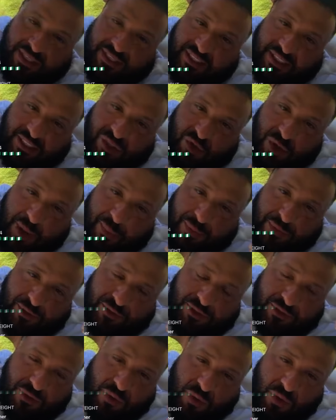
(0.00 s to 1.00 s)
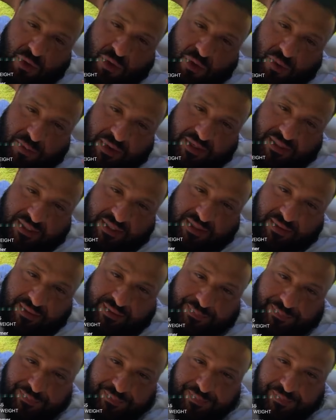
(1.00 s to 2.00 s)
Is it a tropical storm? Is it?
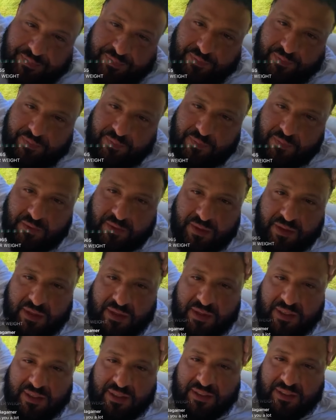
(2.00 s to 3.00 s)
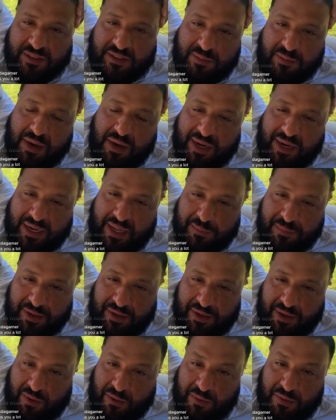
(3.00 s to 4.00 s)
Somebody let
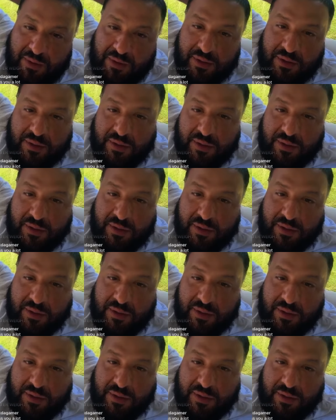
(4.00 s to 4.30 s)
me know.